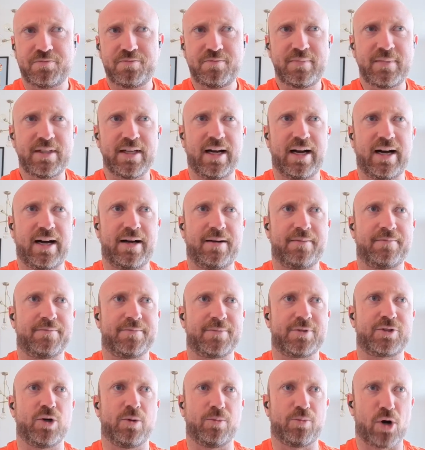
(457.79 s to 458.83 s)

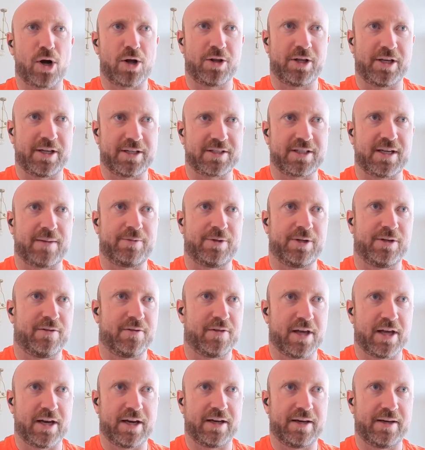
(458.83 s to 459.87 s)
so broadly accepted
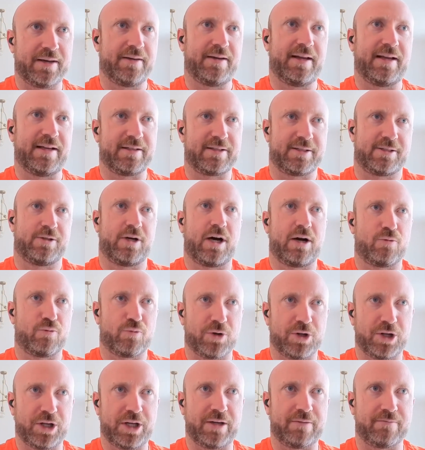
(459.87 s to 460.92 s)
that it's not
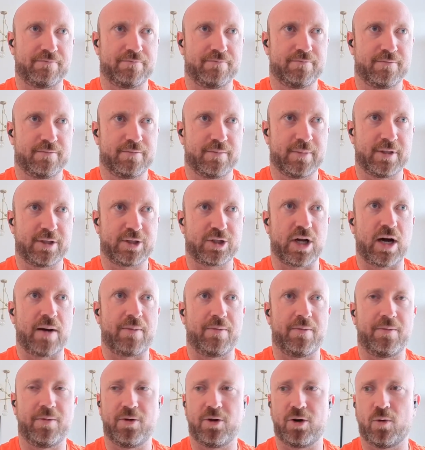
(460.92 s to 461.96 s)
really
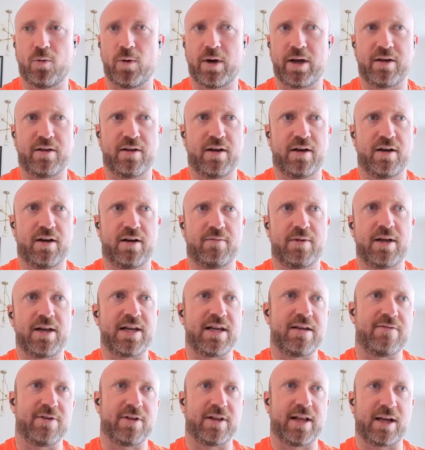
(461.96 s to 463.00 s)
stoppable in a way. And
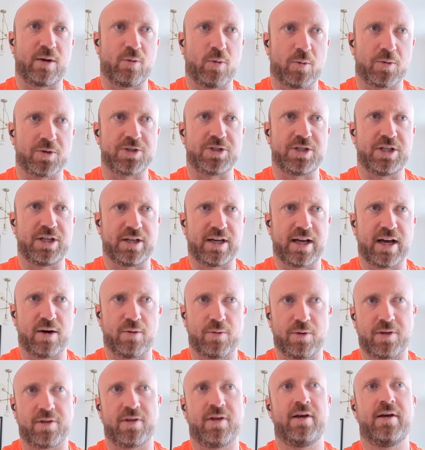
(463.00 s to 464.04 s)
even like what we're seeing now
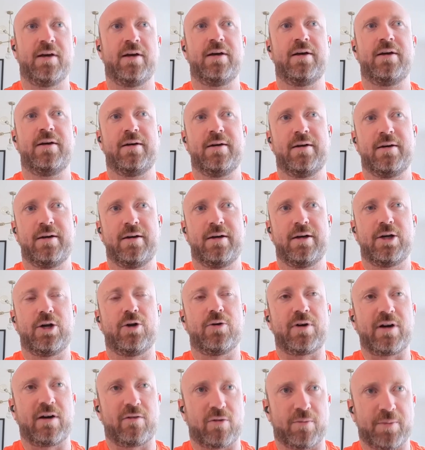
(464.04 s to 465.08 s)
with,
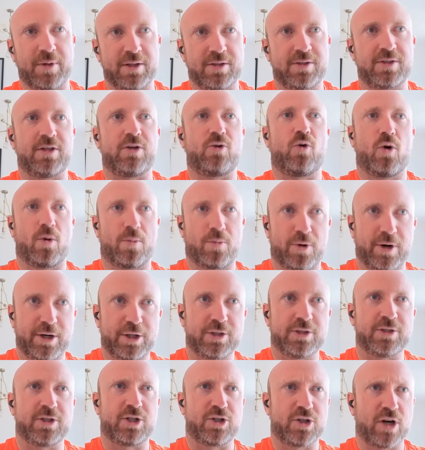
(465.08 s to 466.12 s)
governments and
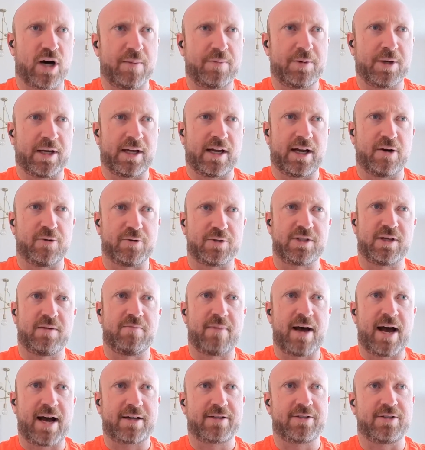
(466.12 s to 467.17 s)
corporations adopting it. I know some
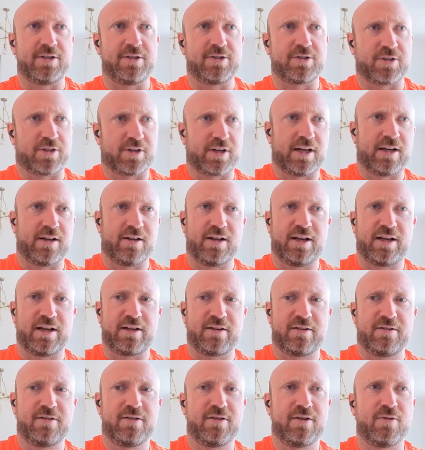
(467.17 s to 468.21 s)
maxis are kind of like,
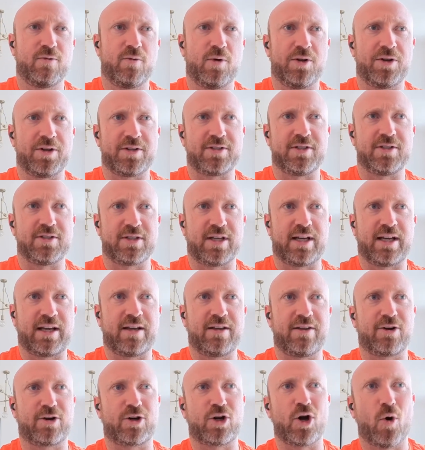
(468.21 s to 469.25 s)
well, this is like
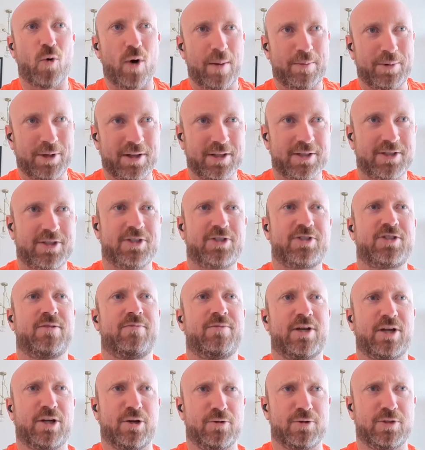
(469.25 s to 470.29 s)
they're co-opting the system
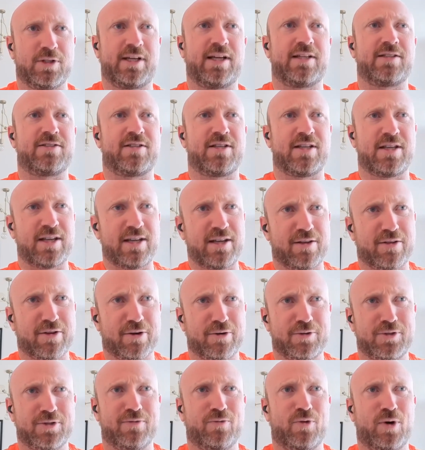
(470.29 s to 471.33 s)
that goes against the
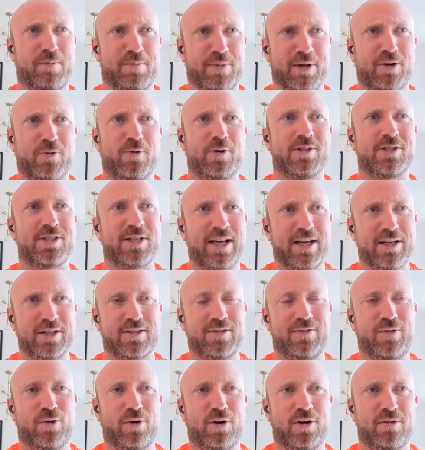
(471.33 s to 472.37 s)
ethos of what Bitcoin stands
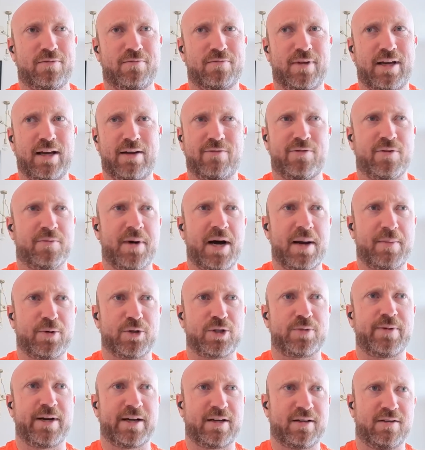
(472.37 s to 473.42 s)
for. And from my
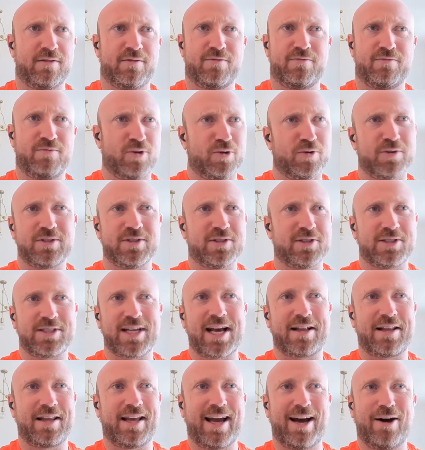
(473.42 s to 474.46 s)
perspective, no, this is exactly how